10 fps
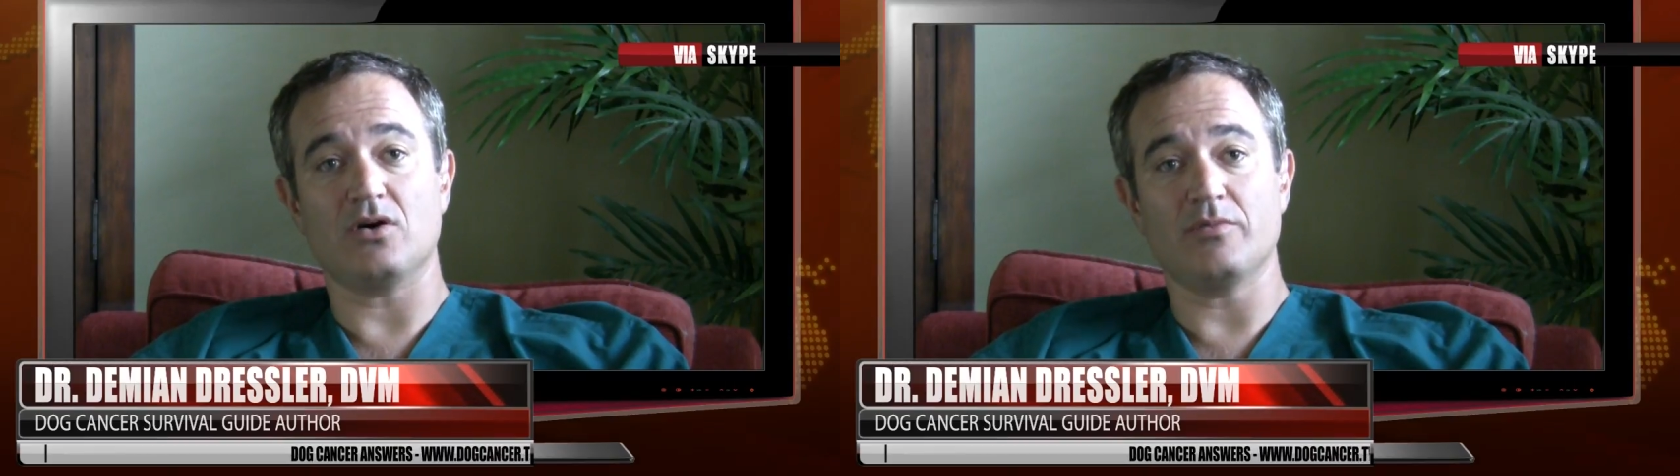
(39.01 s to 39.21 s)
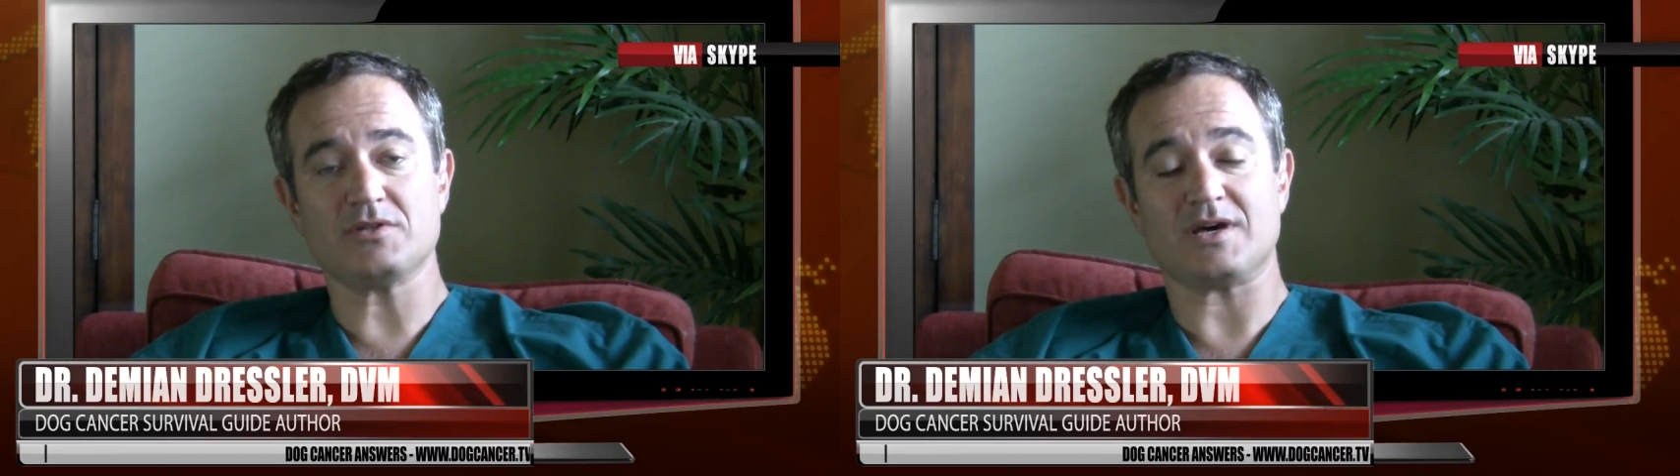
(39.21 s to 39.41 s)

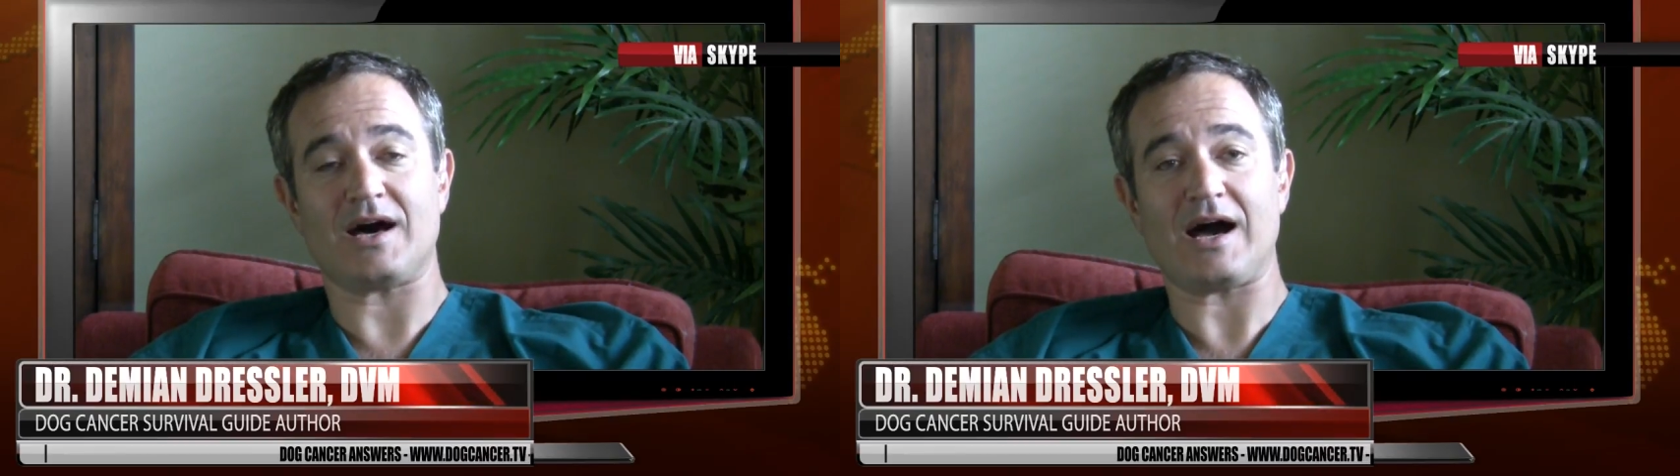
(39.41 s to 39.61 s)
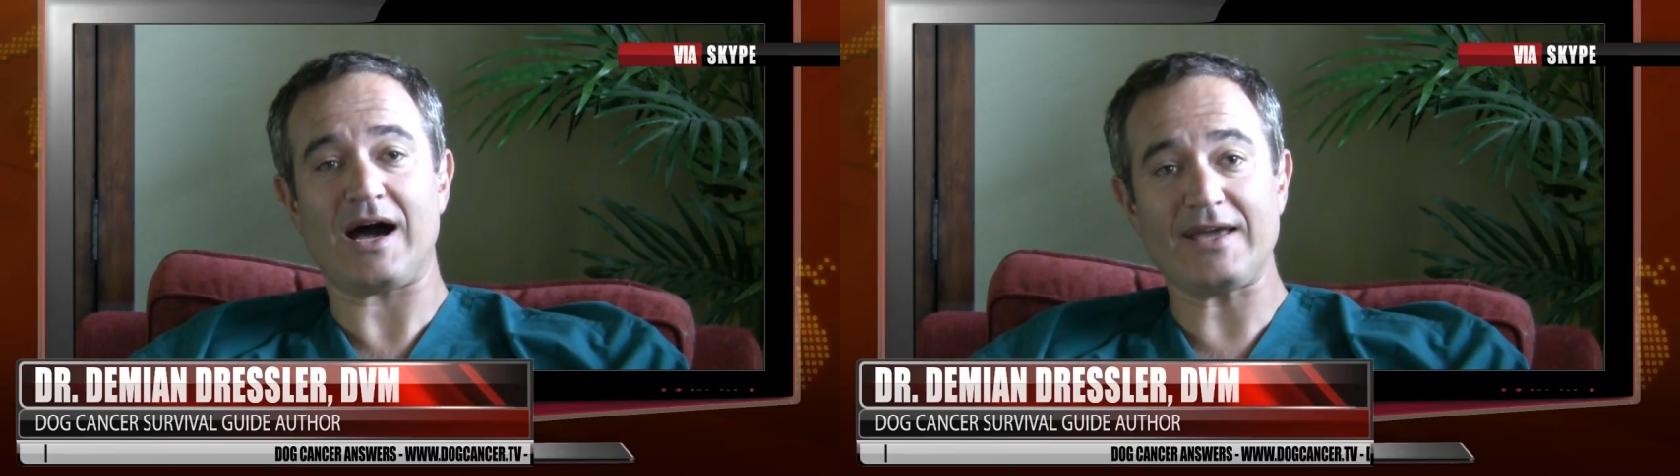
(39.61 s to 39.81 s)
almost a
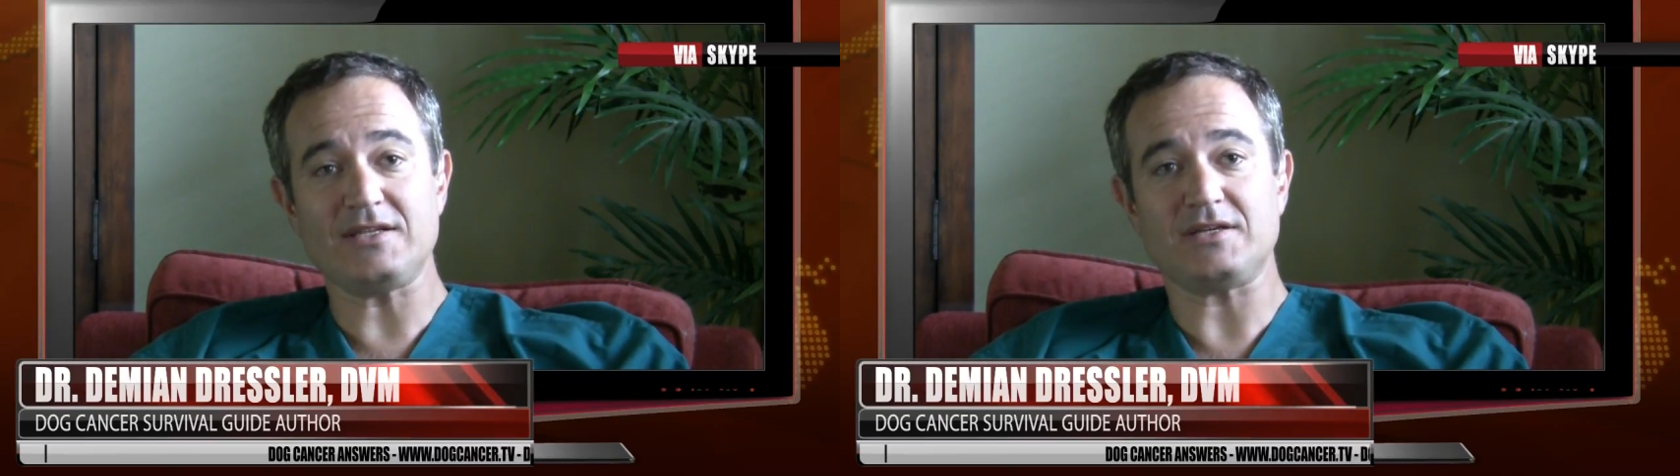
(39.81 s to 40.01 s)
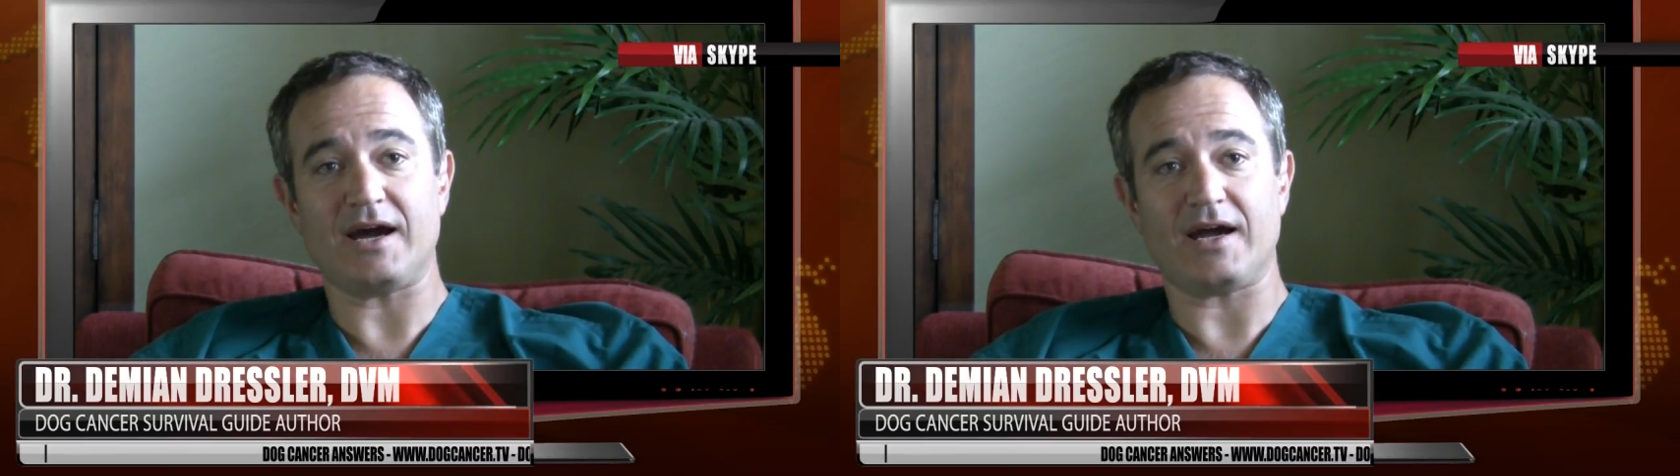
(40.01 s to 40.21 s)

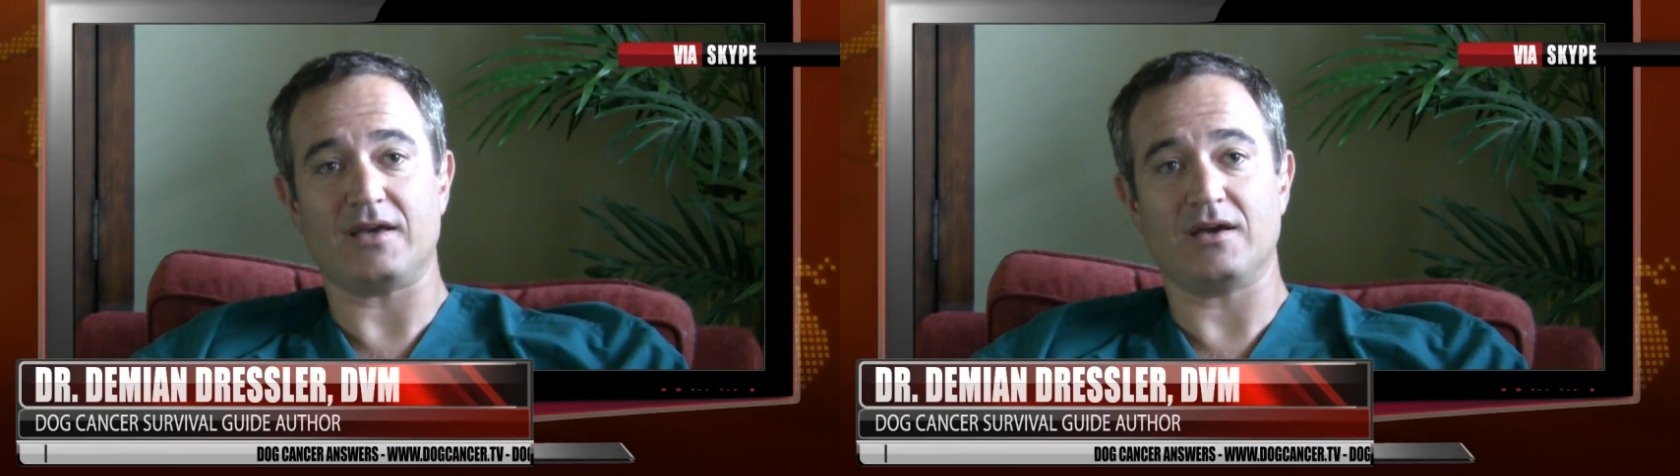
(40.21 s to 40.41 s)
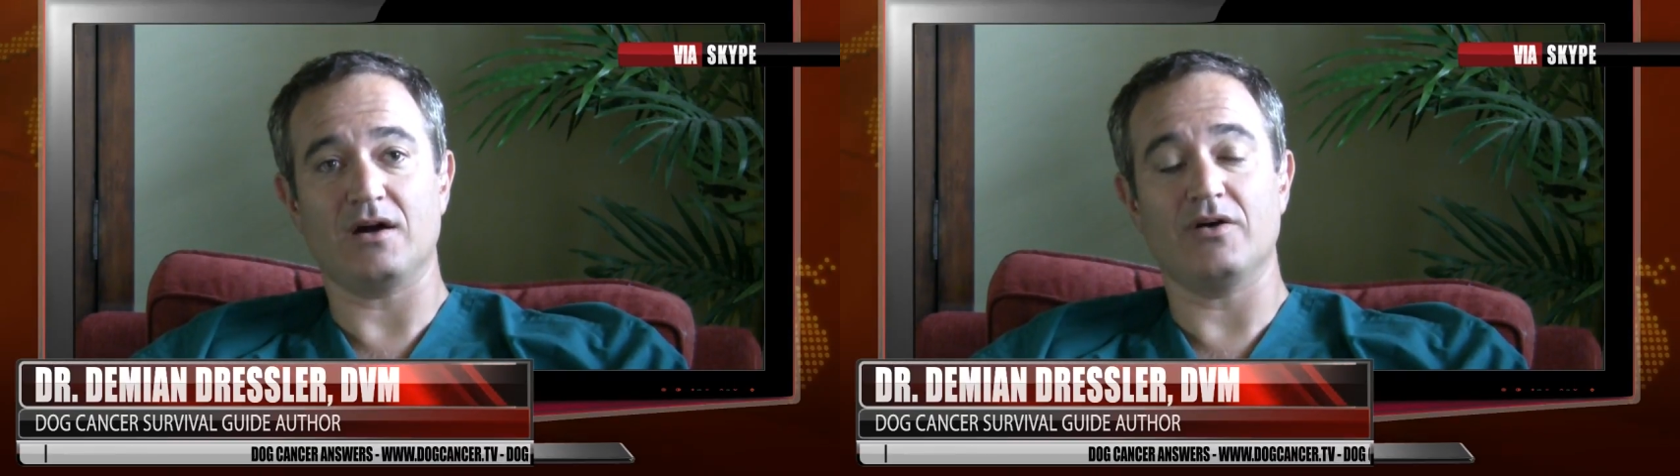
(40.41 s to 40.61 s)
hijacking